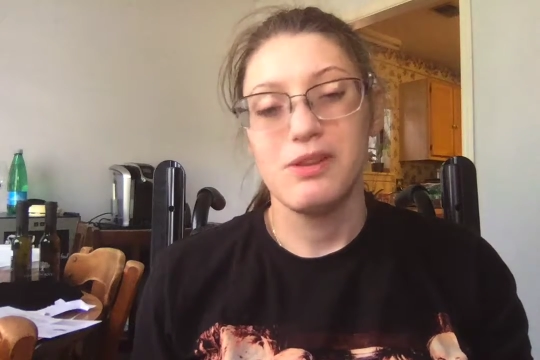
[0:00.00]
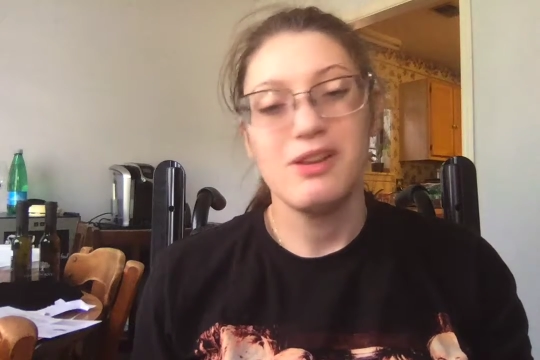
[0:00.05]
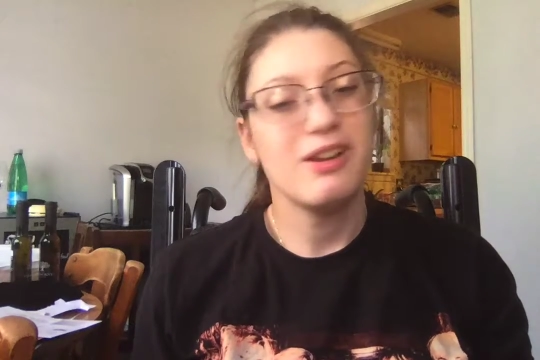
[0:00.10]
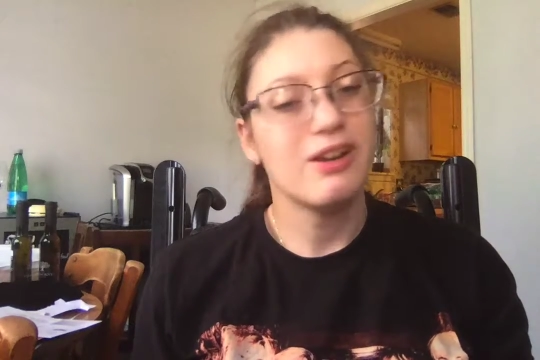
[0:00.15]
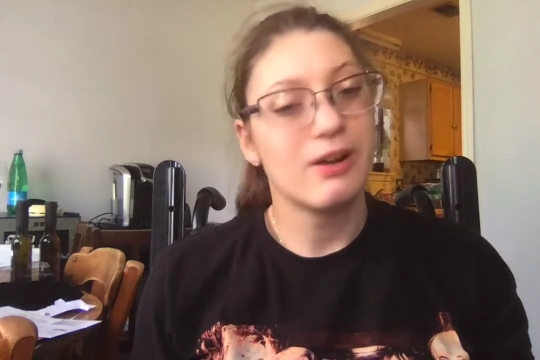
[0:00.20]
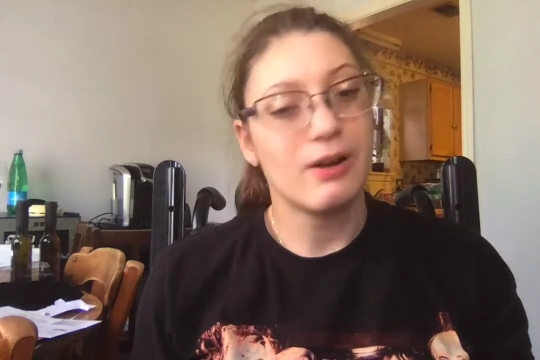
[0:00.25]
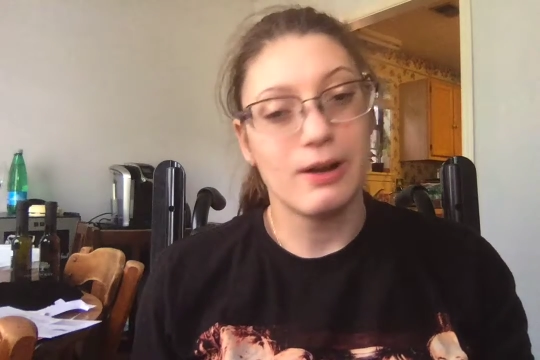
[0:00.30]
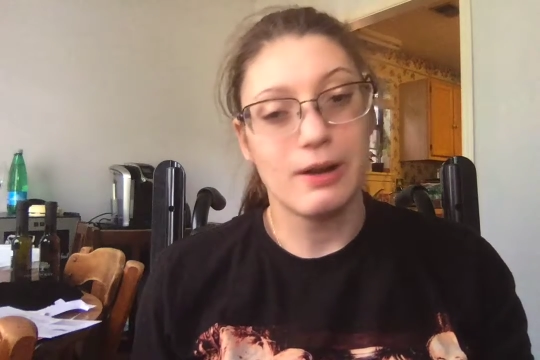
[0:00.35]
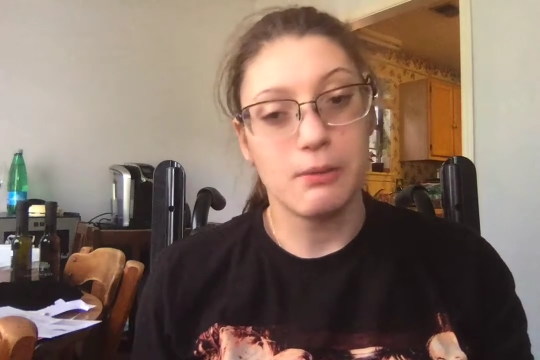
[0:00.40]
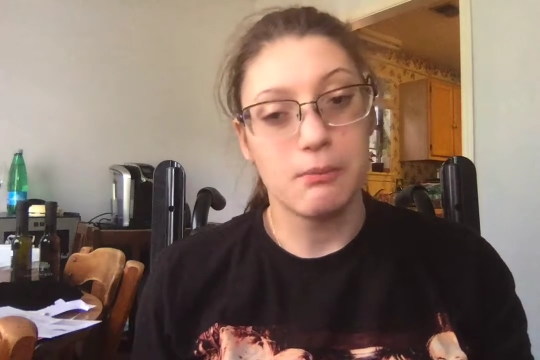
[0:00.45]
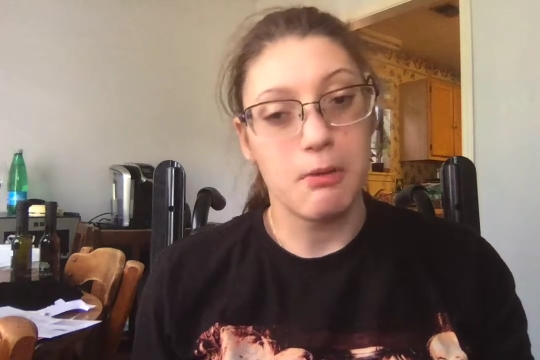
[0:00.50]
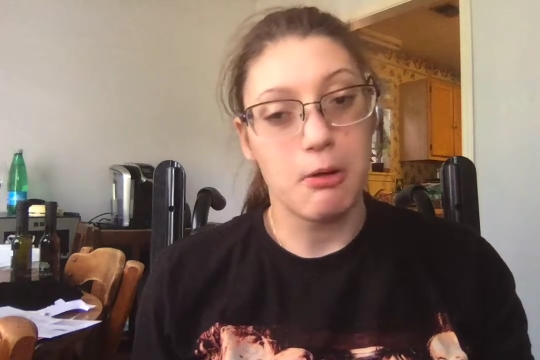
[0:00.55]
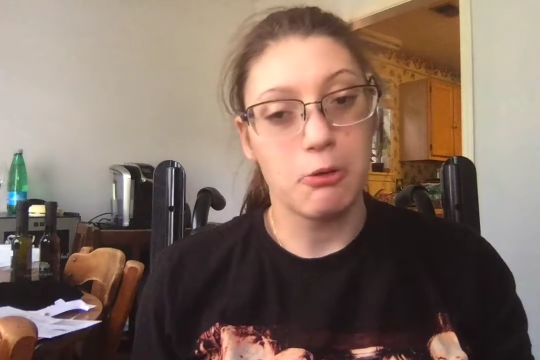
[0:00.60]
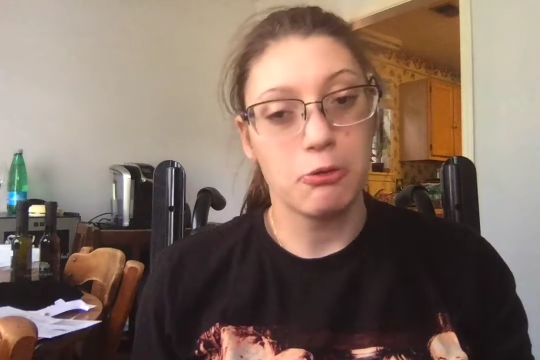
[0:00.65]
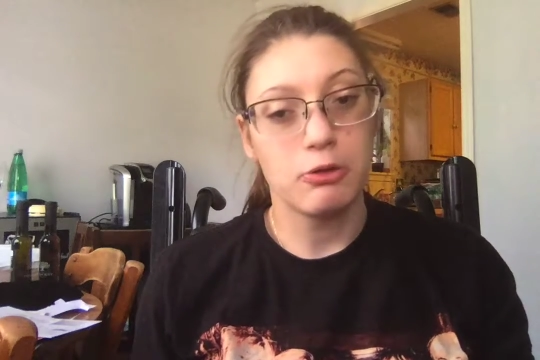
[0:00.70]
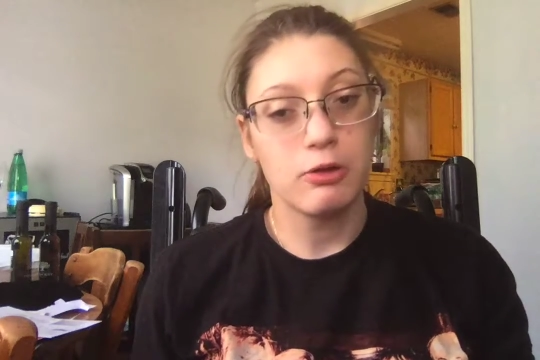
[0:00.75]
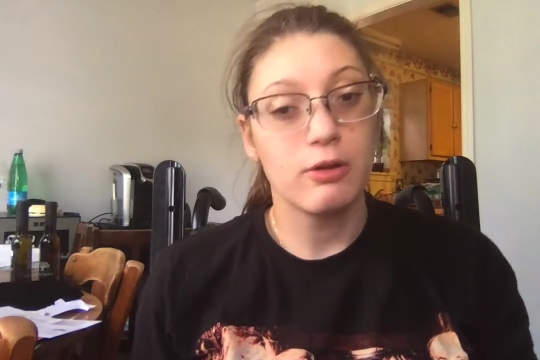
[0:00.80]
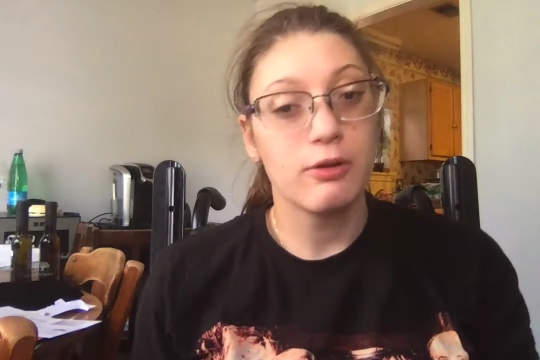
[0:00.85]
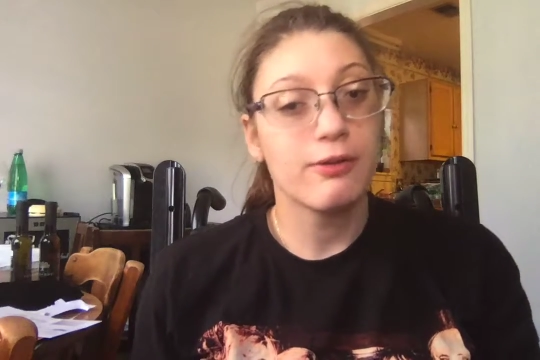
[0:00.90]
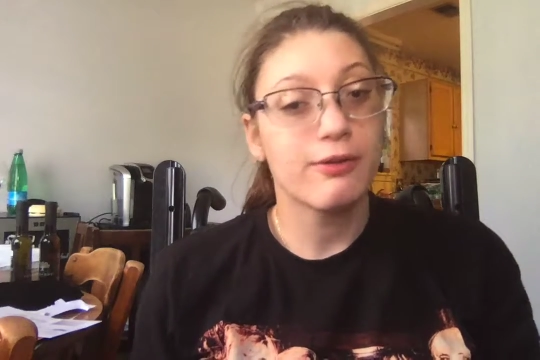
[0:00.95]
your
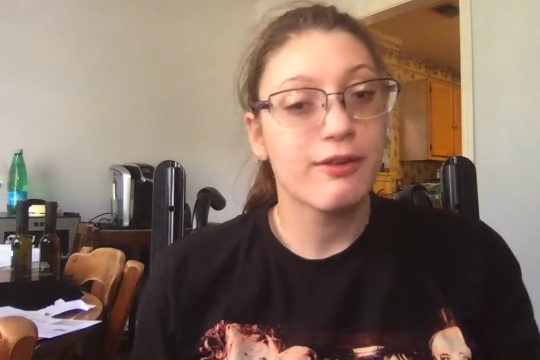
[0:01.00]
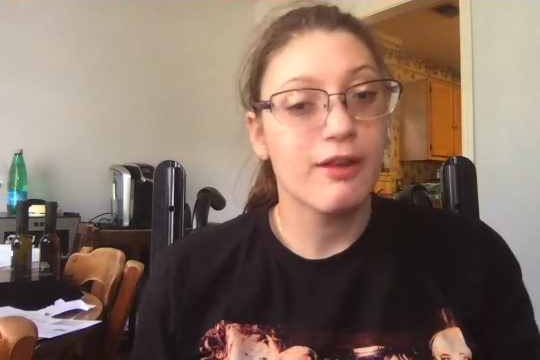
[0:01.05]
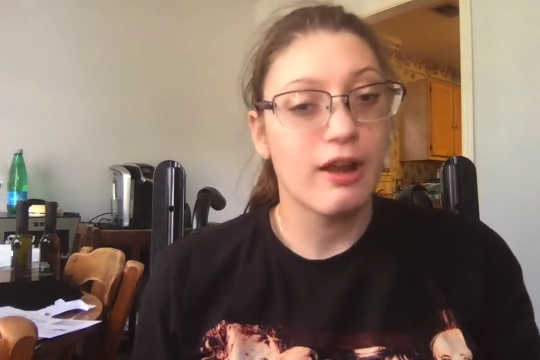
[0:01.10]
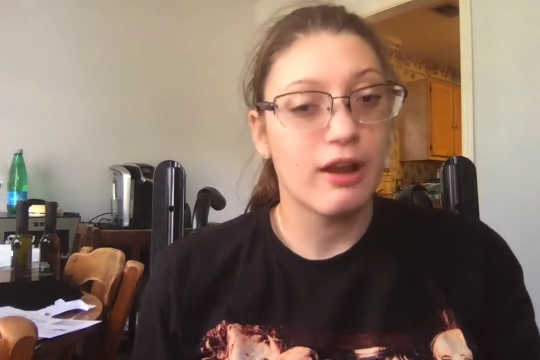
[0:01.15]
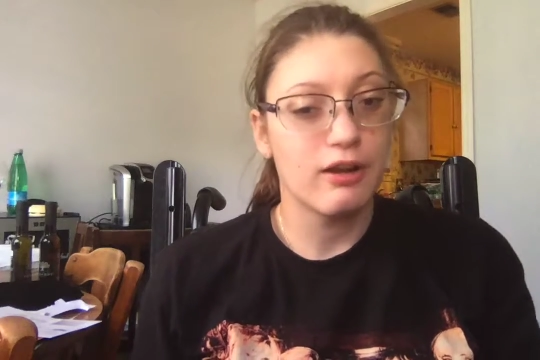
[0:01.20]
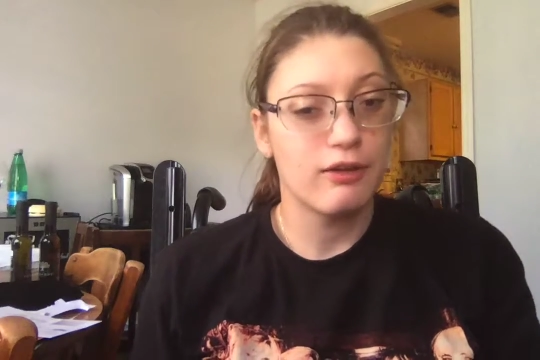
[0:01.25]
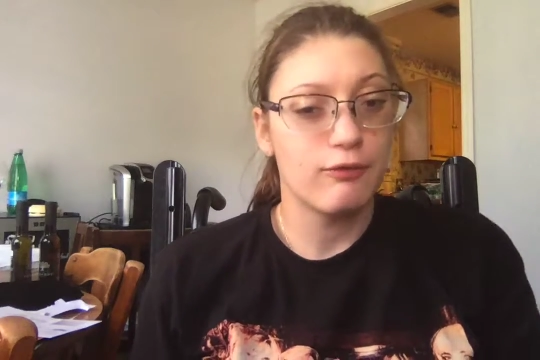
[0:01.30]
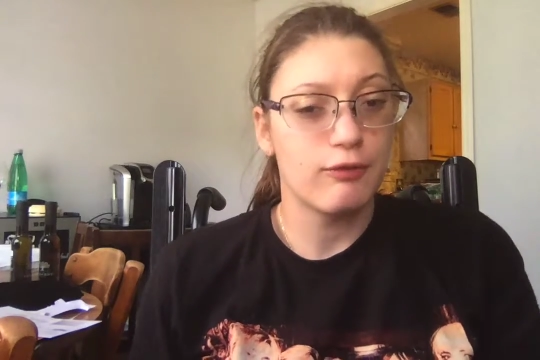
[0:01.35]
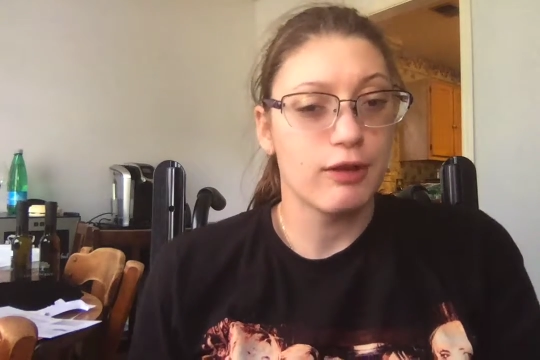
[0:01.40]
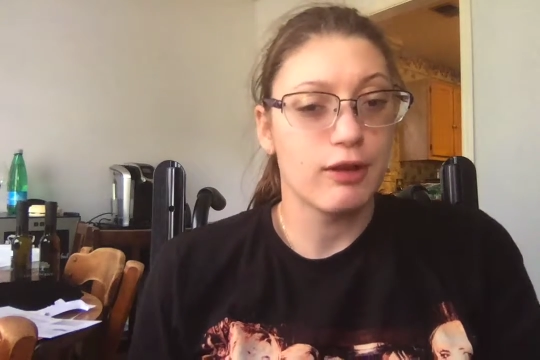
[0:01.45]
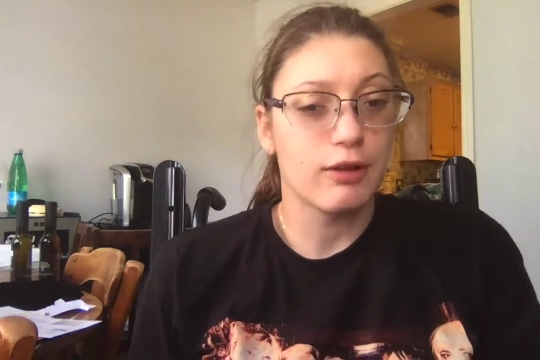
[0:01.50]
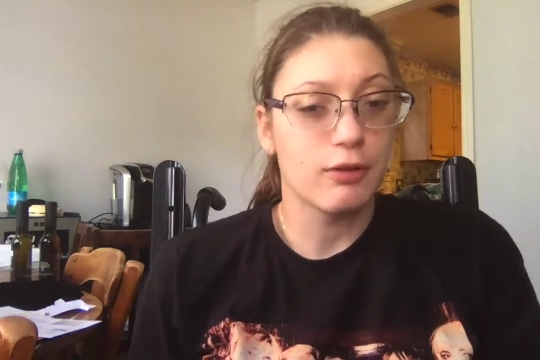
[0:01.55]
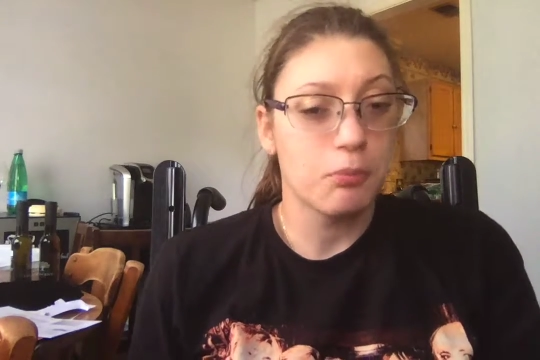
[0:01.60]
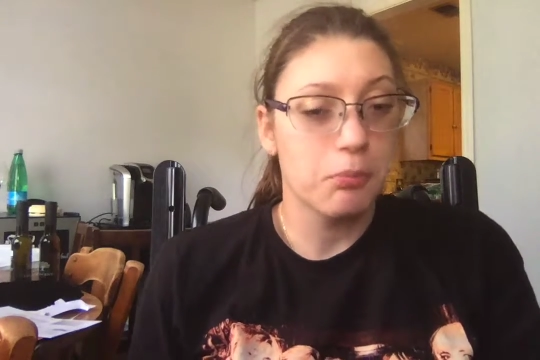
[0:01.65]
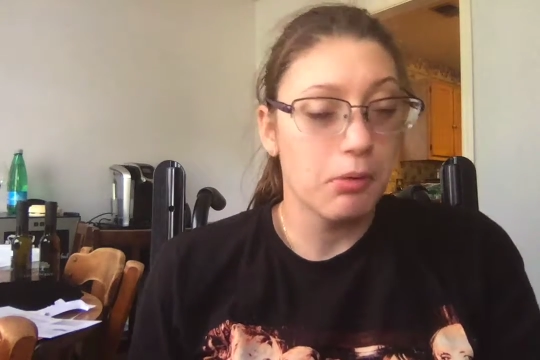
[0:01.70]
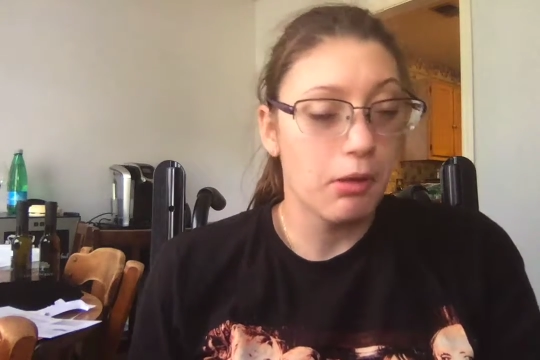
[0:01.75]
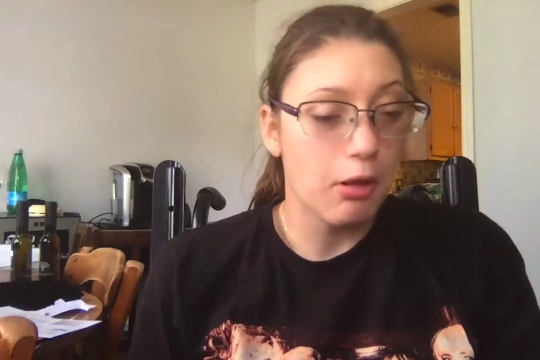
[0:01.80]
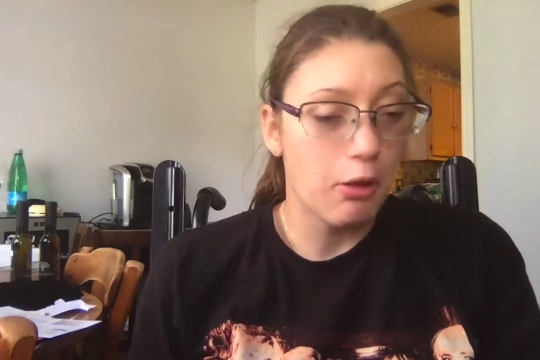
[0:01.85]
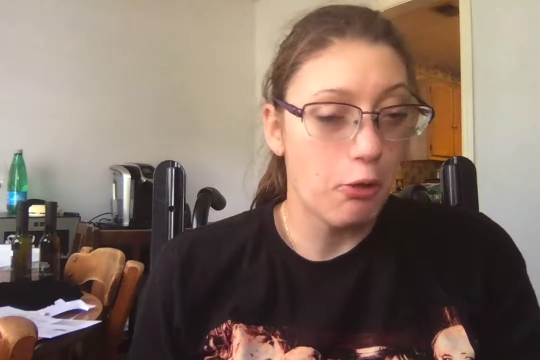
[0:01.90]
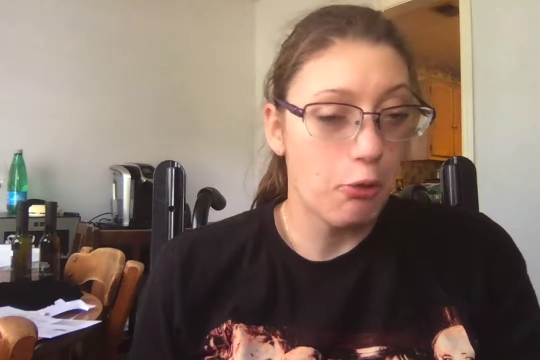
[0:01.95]
emotions kind of
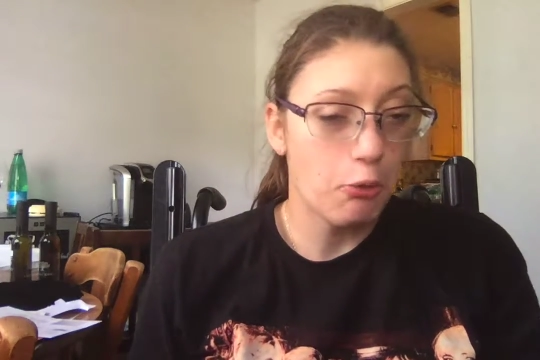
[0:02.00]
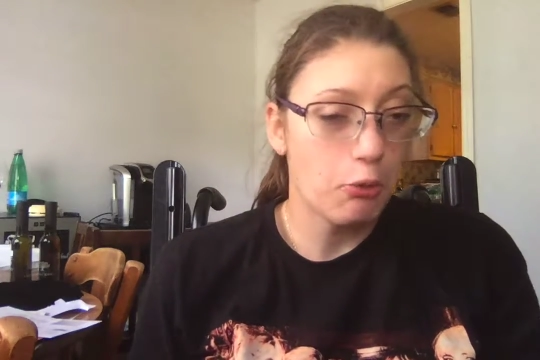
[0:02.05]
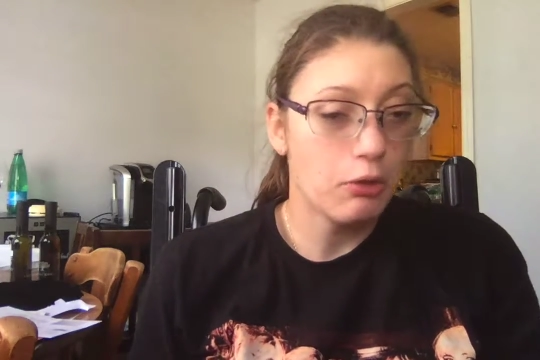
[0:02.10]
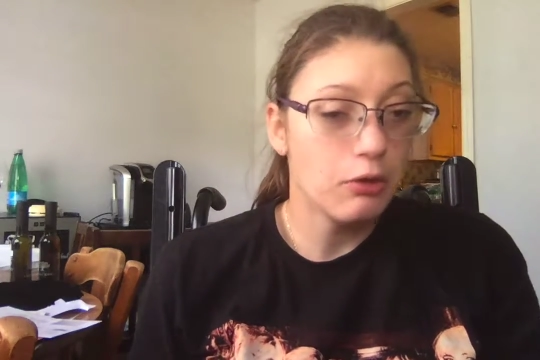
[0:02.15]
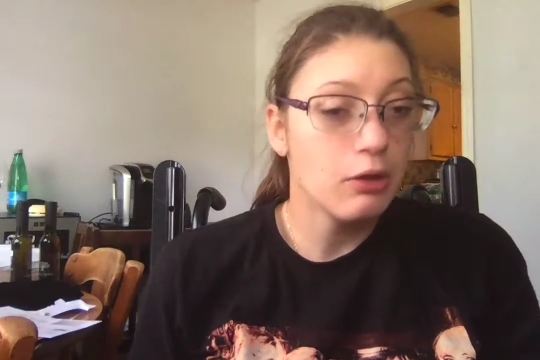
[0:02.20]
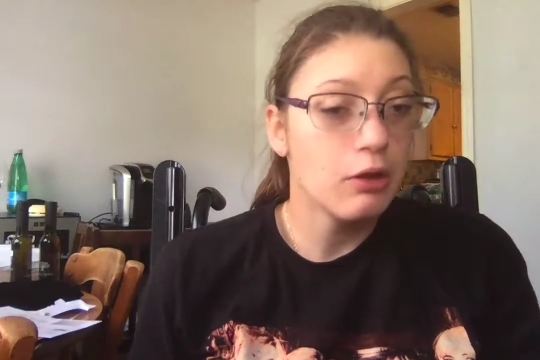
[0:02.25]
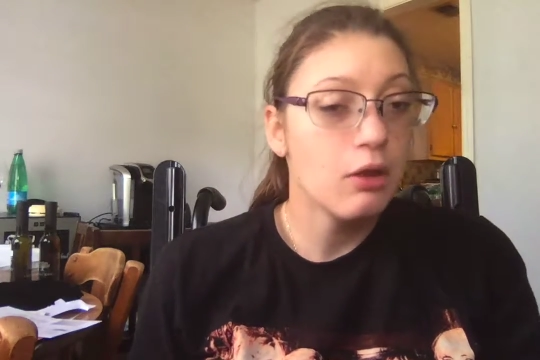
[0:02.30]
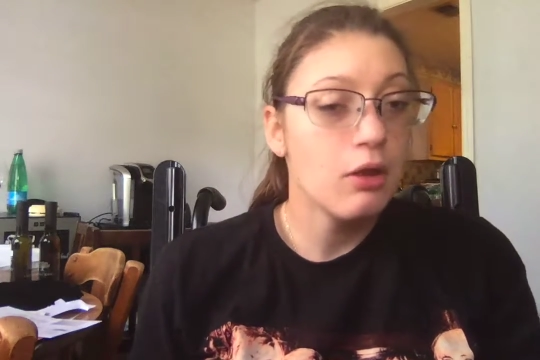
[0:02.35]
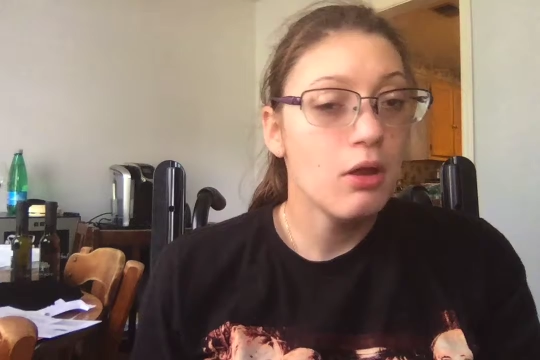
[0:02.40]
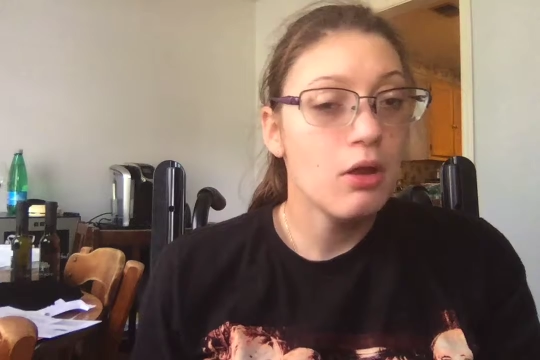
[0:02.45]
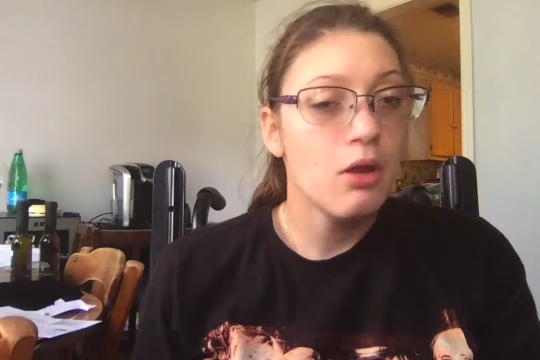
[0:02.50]
explode